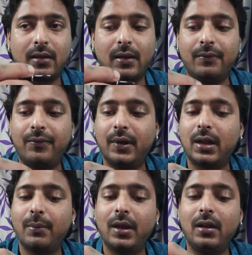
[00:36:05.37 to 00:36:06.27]

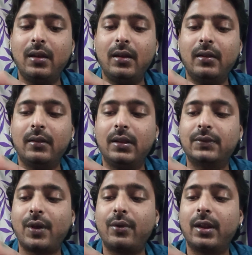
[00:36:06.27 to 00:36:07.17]
comfortable
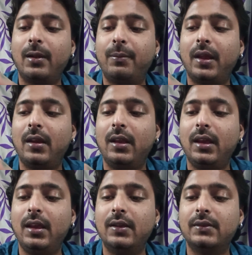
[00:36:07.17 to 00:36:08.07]
this fountain pen
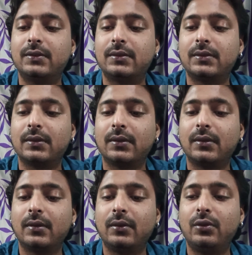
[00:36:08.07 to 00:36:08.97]
is,
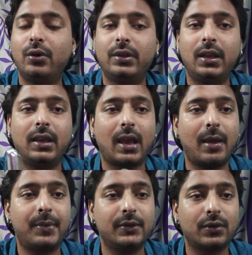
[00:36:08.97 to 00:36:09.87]
though the
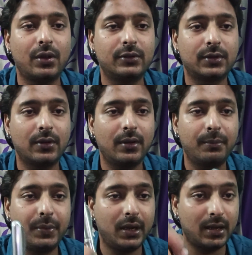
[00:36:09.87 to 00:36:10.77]
cap is also
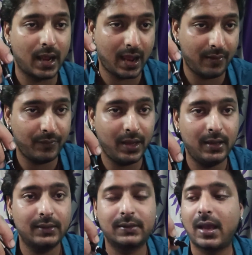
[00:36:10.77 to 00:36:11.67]
a bit
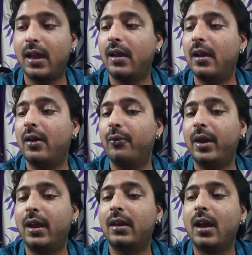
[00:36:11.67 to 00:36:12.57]
heavy inside,
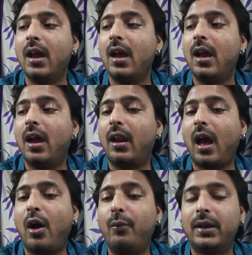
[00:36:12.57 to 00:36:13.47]
weight,
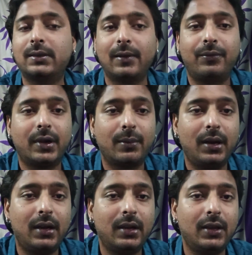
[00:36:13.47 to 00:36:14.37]
and how much
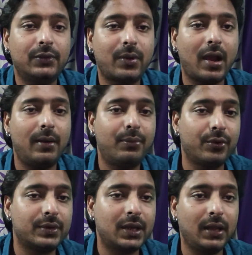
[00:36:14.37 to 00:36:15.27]
comfortable it is while
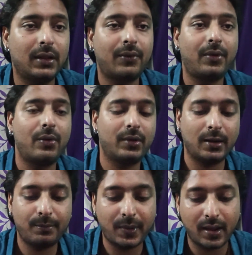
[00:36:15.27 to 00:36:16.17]
posting the
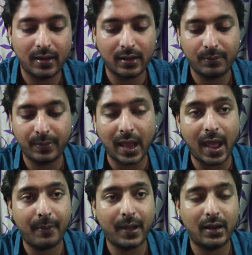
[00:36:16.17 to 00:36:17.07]
fountain pen
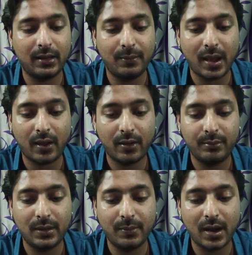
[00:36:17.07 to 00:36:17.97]
cap at the back
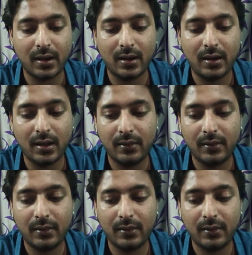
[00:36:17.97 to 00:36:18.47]
of the barrel.